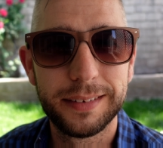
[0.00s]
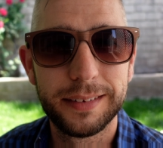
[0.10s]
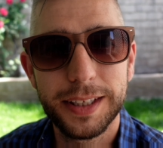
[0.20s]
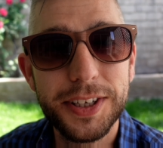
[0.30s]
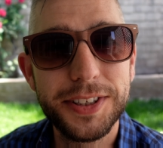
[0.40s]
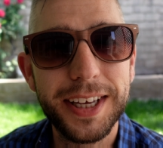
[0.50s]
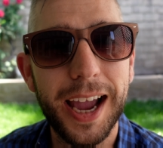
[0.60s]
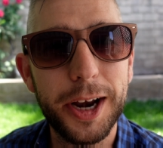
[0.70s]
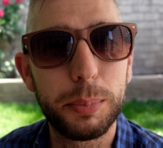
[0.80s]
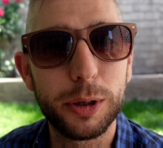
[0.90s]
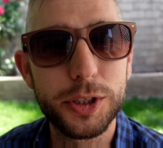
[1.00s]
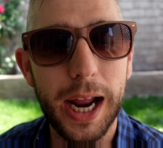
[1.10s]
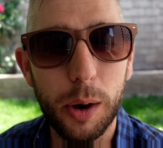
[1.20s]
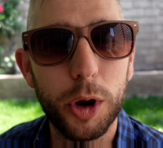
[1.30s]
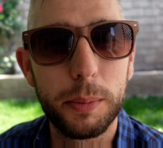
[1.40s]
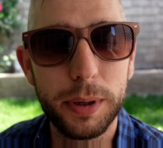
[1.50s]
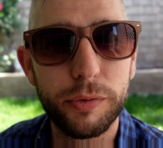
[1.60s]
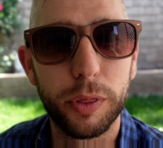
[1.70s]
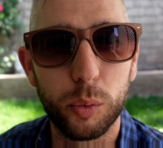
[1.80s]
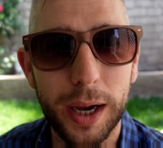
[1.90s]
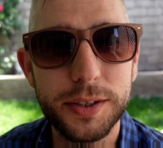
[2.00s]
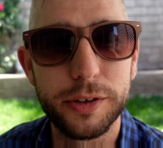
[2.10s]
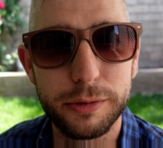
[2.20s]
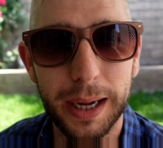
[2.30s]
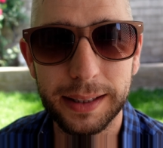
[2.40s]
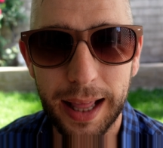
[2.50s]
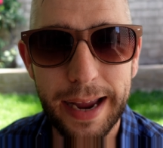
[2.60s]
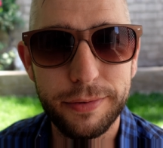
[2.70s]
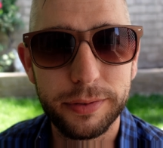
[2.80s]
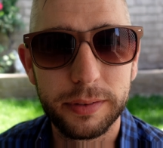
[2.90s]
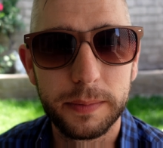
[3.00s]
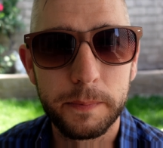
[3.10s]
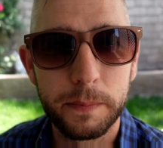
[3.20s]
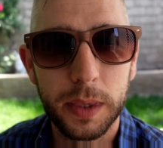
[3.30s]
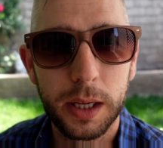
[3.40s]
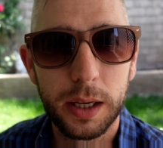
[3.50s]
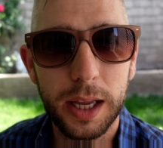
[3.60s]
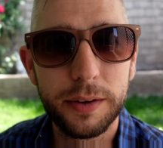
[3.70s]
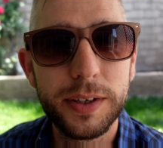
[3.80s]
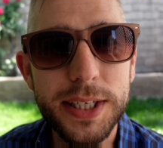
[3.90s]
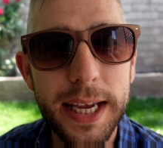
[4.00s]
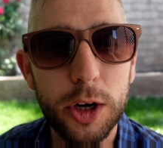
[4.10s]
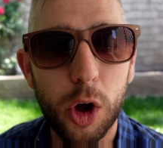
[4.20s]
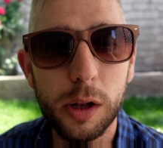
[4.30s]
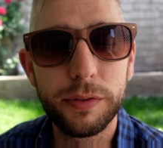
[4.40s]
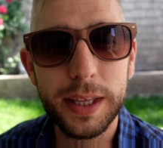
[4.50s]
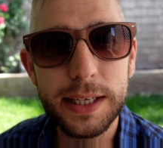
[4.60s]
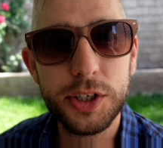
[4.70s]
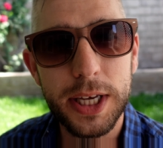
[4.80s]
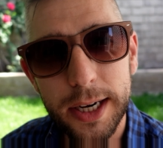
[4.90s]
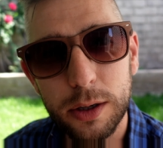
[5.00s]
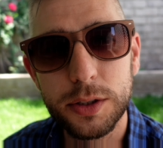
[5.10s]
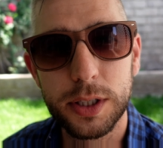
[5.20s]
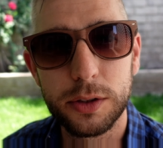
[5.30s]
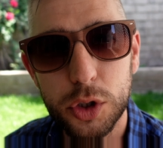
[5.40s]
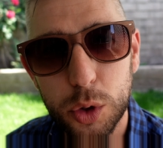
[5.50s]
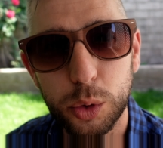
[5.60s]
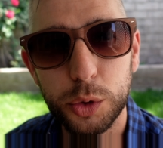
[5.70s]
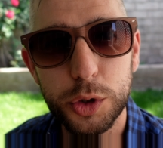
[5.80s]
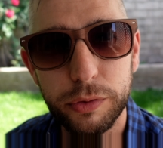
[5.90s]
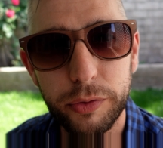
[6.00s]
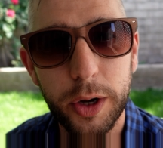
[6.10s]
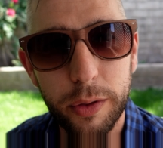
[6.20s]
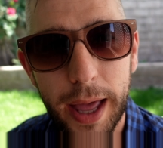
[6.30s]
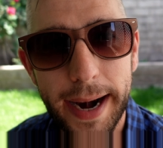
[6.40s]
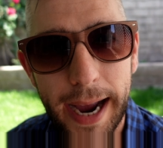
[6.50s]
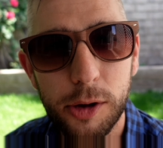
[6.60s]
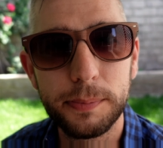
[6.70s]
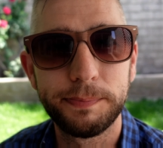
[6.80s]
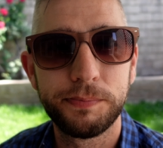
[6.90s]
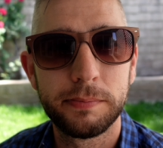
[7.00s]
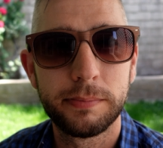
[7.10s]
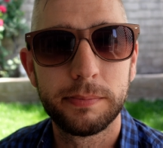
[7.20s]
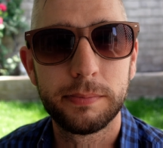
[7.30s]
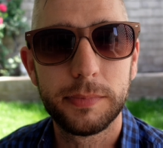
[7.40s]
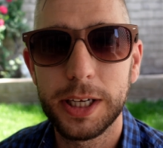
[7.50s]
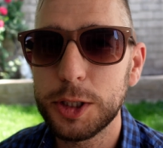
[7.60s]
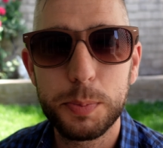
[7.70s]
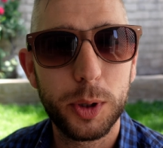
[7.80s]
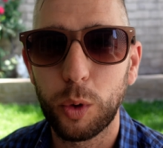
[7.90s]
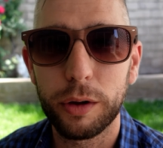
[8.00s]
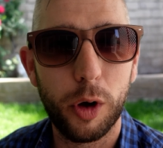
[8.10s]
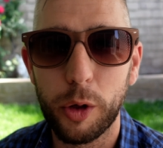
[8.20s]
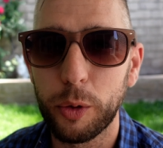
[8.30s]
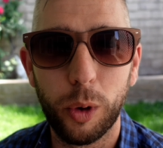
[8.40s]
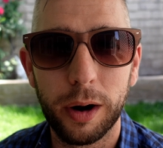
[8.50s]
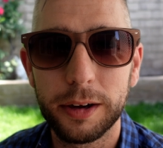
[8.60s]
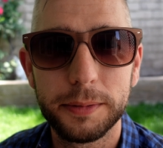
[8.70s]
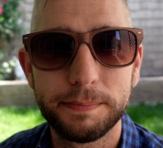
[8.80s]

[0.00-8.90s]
This is the kind of person I want to be for the rest of my life. And if it's taken all of these years in school to figure that out, then it's been worth all the work.